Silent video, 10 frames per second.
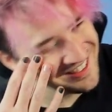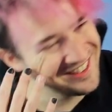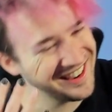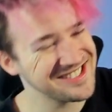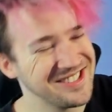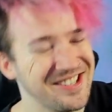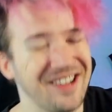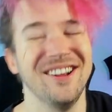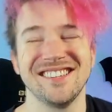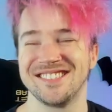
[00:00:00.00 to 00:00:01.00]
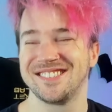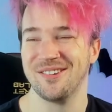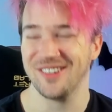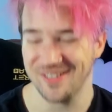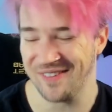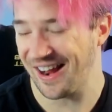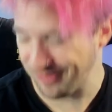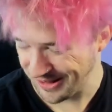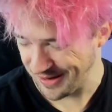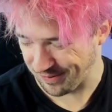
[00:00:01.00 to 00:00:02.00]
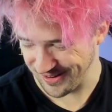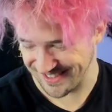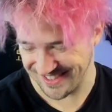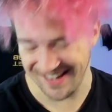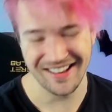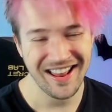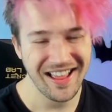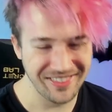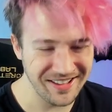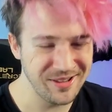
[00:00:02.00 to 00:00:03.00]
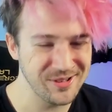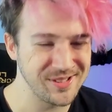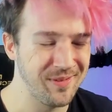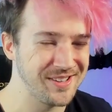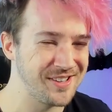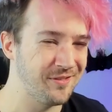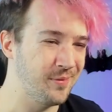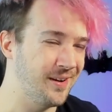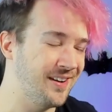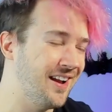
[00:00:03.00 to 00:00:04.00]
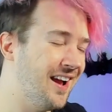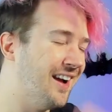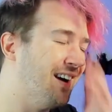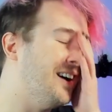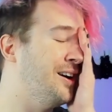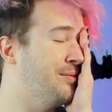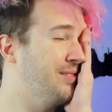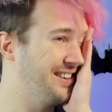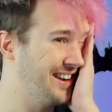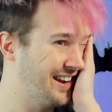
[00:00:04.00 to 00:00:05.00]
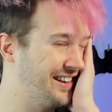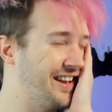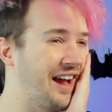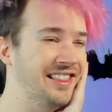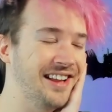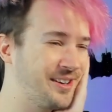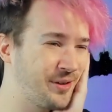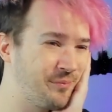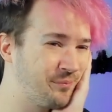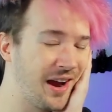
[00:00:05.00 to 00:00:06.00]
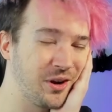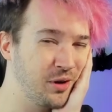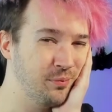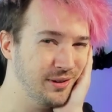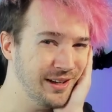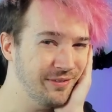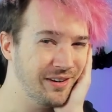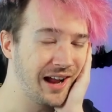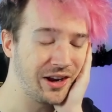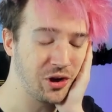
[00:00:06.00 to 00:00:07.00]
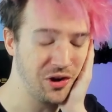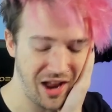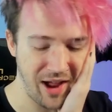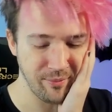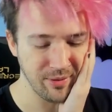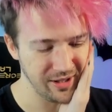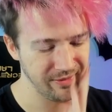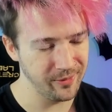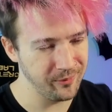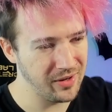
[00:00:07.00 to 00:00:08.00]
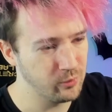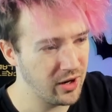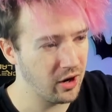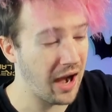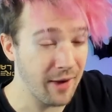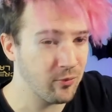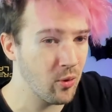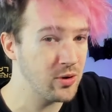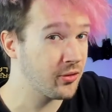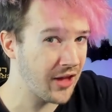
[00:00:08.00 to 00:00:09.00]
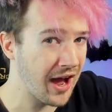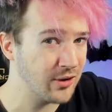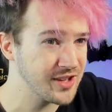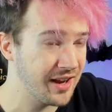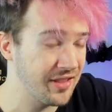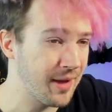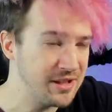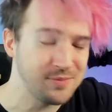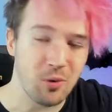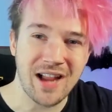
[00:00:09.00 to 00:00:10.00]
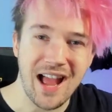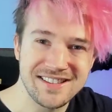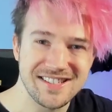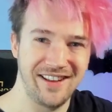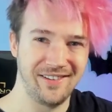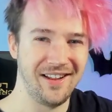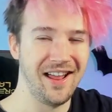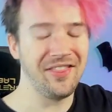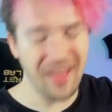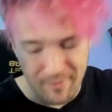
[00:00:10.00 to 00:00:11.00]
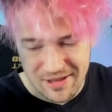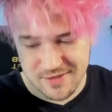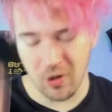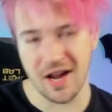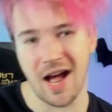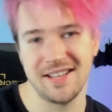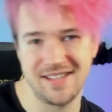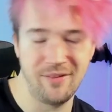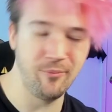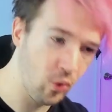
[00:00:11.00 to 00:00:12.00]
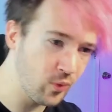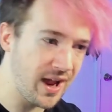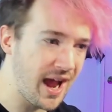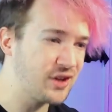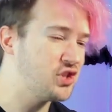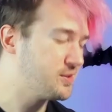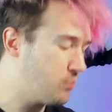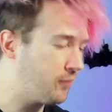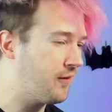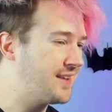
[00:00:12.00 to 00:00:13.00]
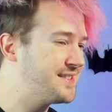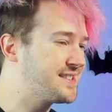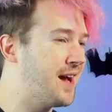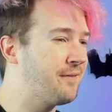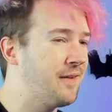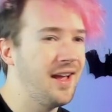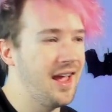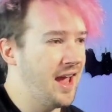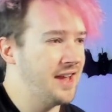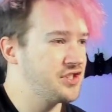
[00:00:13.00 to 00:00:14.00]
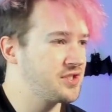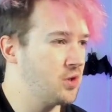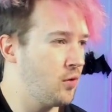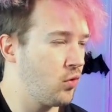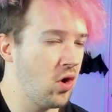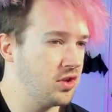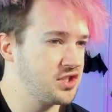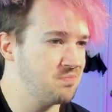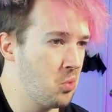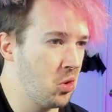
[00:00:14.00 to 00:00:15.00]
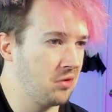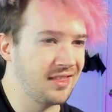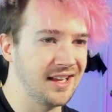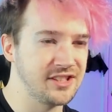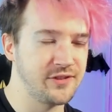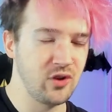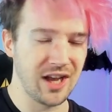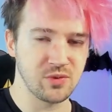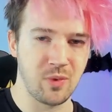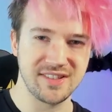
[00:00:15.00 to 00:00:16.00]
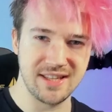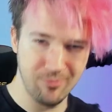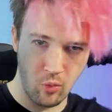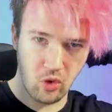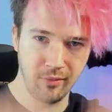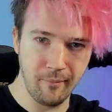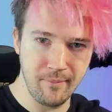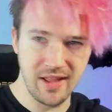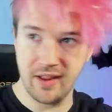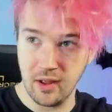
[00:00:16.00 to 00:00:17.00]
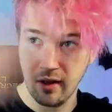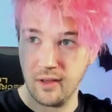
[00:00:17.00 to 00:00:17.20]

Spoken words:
You guys are so good to me. I really appreciate it. Thank you so much, everybody. Oh my god. I couldn't believe it. I could not believe it. We are halfway to 1,000, and that means more content. That means more content, more reactions, more fun stuff, and just overall just more things if you guys want to see more me,